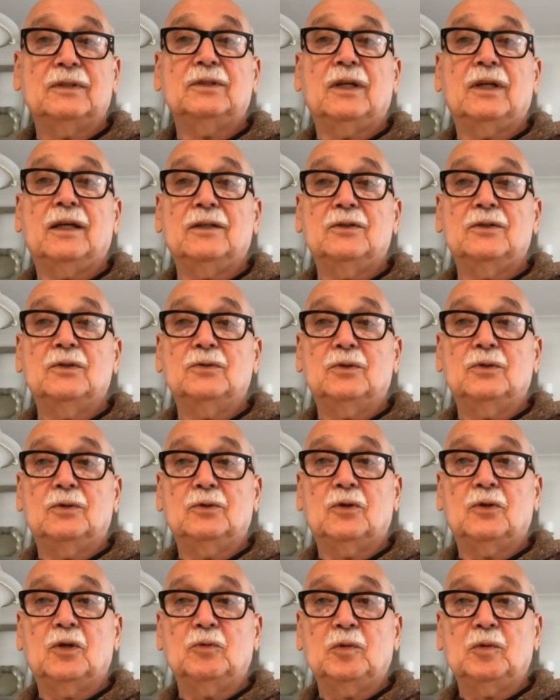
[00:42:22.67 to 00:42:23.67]
use a
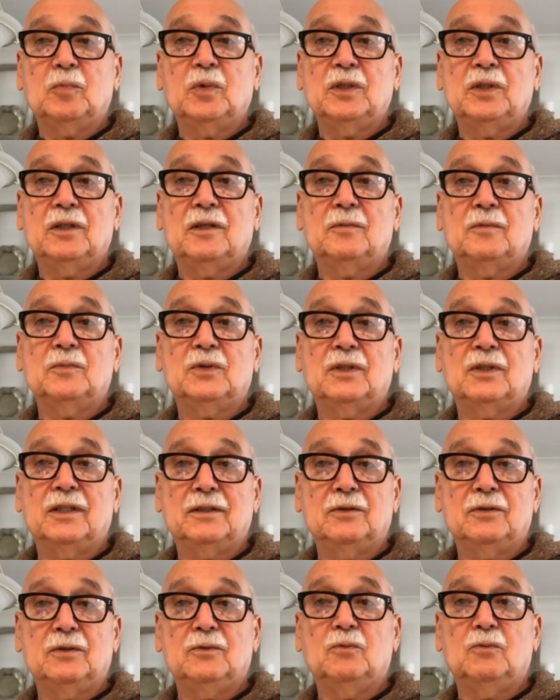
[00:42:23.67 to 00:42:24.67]
term, it becomes like
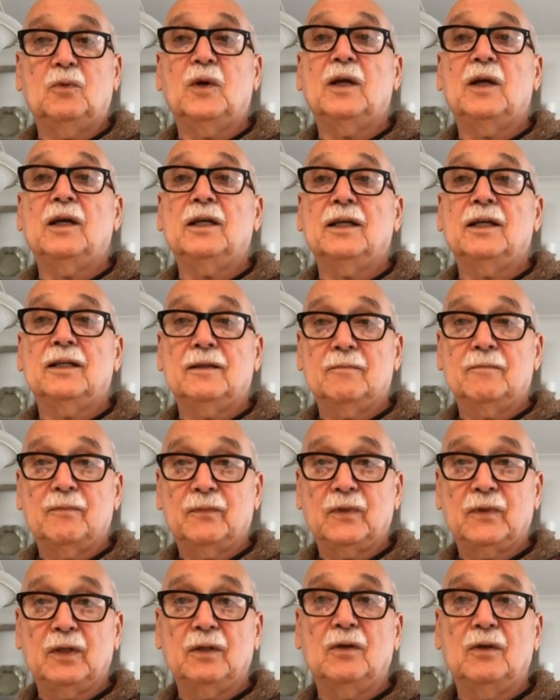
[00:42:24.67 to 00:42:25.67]
good wine.
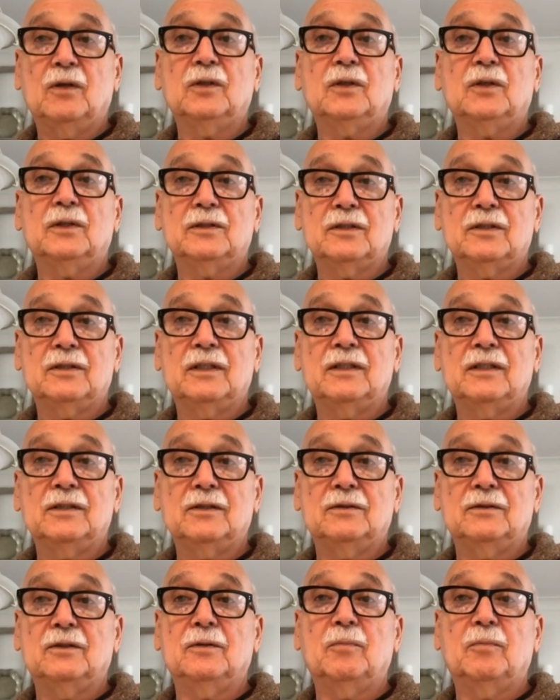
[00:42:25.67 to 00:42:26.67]
The longer it stays
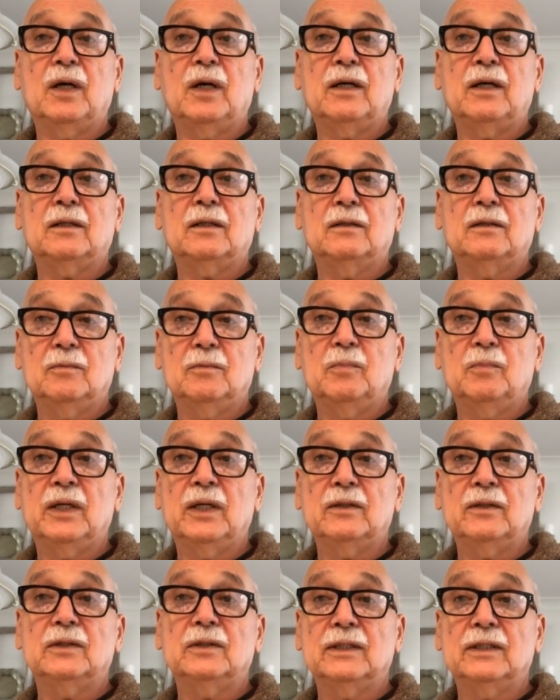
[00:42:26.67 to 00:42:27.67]
in the bottle, the
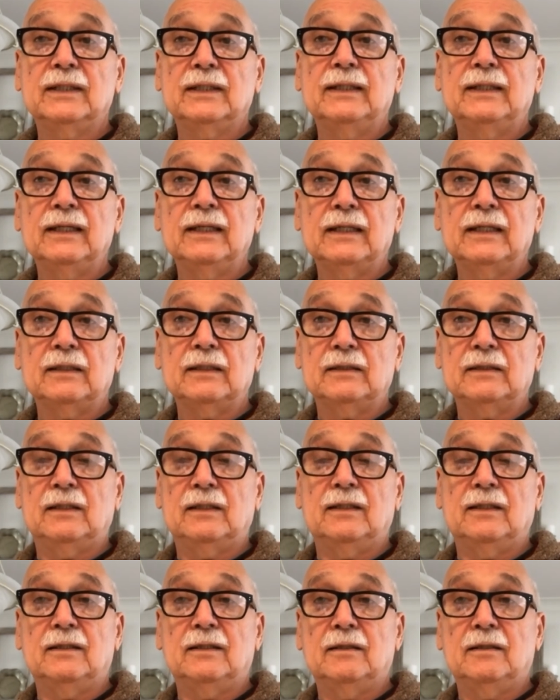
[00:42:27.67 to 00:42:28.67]
better it gets.
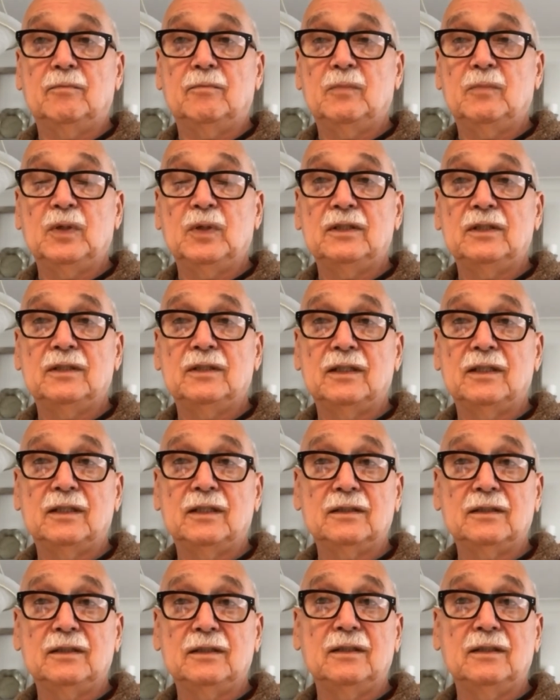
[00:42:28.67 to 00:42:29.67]
And
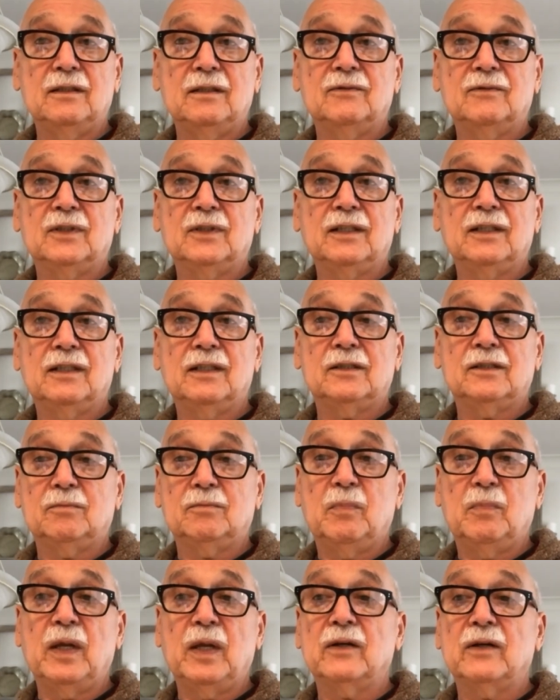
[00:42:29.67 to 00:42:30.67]
PTSD never gets
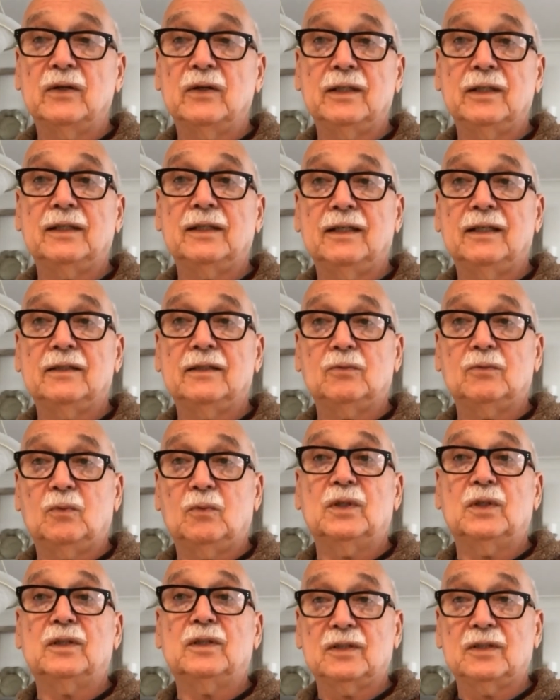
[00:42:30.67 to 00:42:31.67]
better, it gets
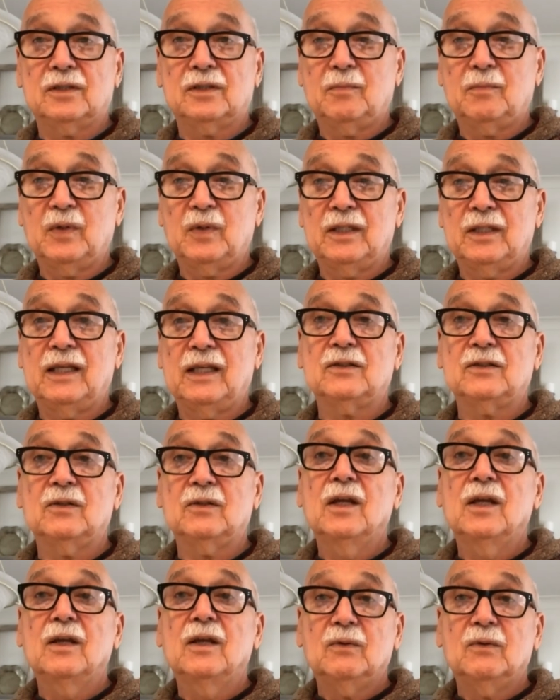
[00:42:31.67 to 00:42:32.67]
worse. But that's
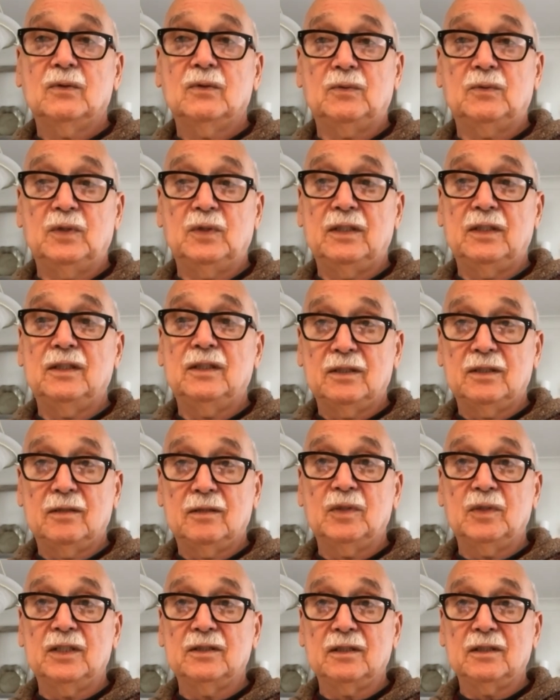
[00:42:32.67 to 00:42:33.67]
what we did.
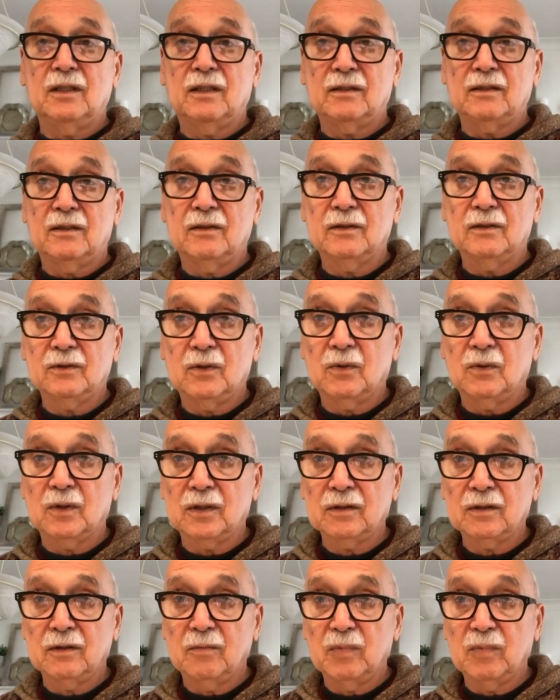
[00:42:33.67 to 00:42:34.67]
Somebody's got to
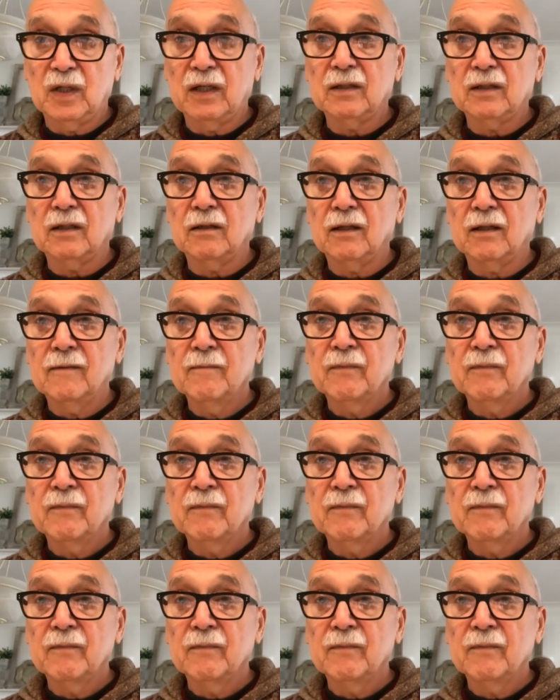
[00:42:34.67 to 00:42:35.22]
uncork the bottle